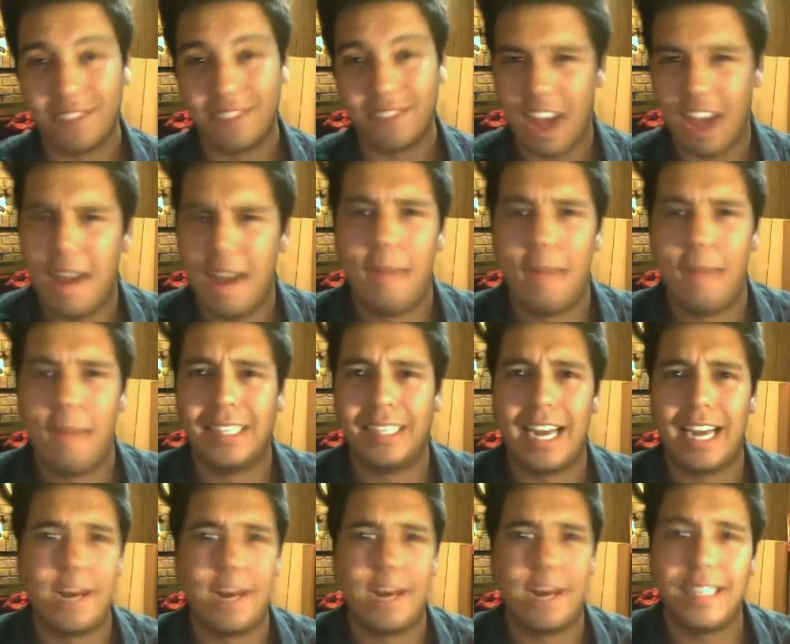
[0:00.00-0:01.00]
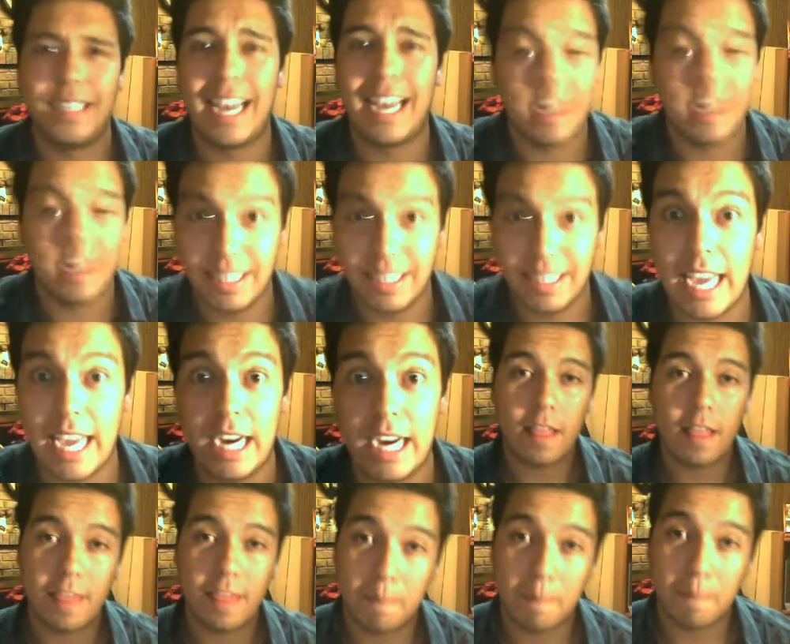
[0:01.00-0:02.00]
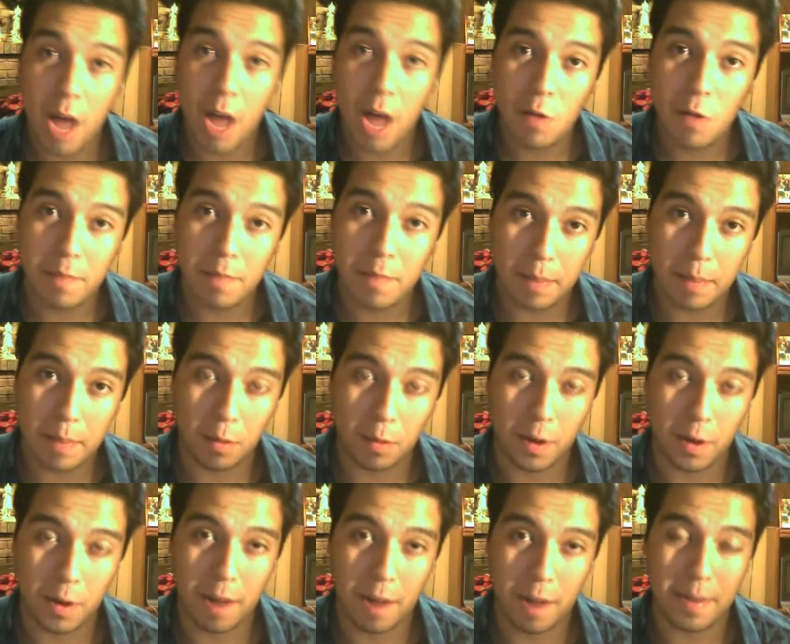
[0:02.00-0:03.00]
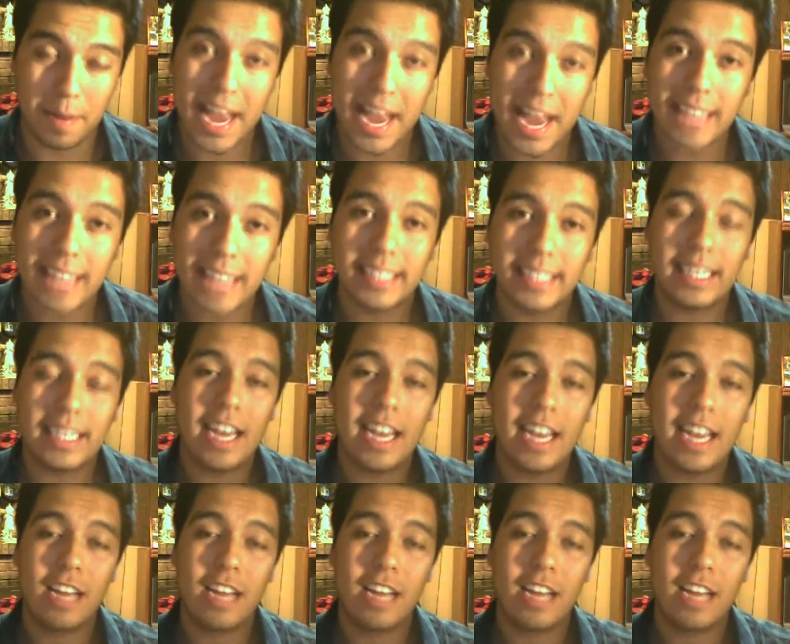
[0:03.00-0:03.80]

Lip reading: I'm excited. The ballroom people were up next.